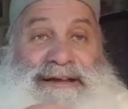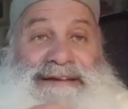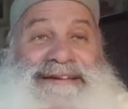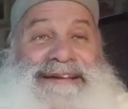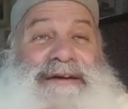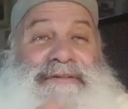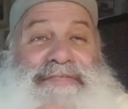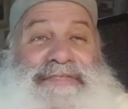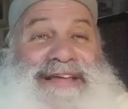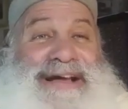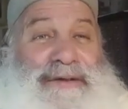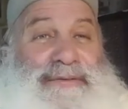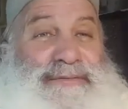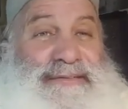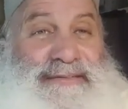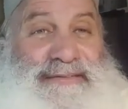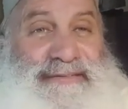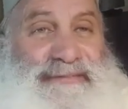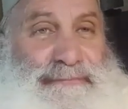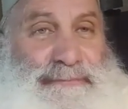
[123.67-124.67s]
Now,
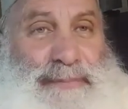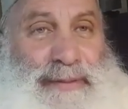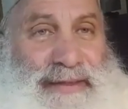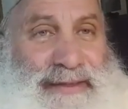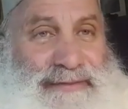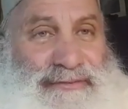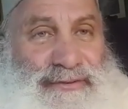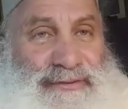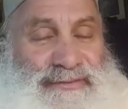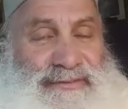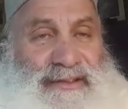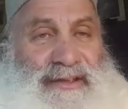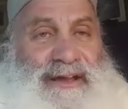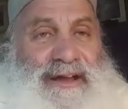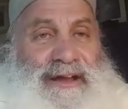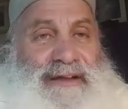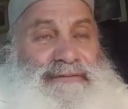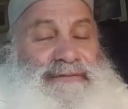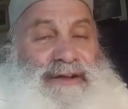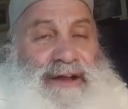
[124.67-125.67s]
thousands of pages
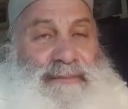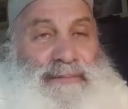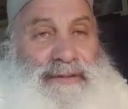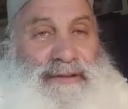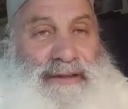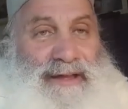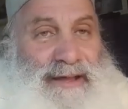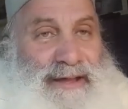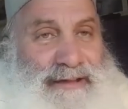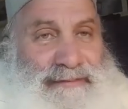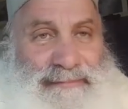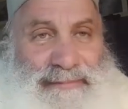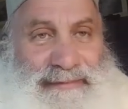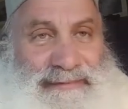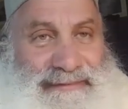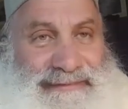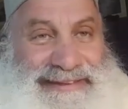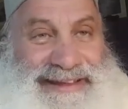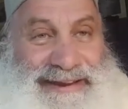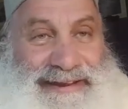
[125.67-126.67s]
of Kabbalah have
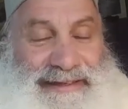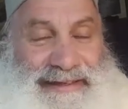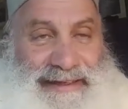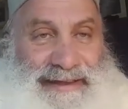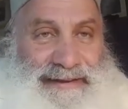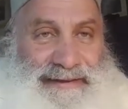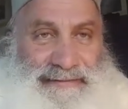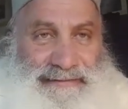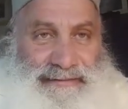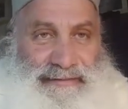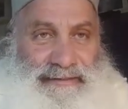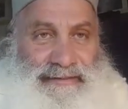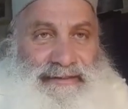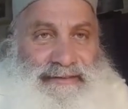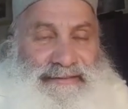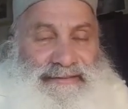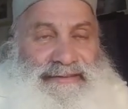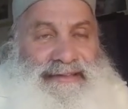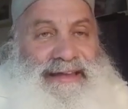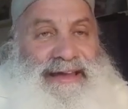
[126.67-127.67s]
been dedicated to
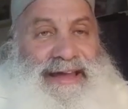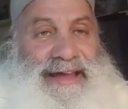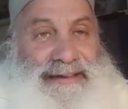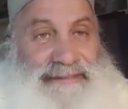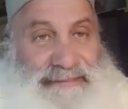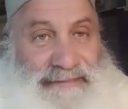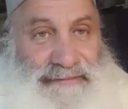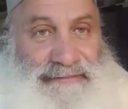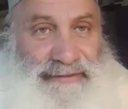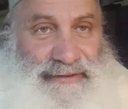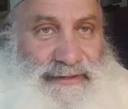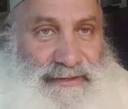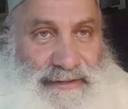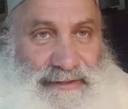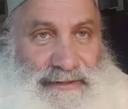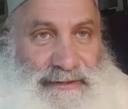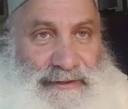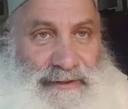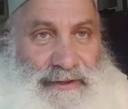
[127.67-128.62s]
this activity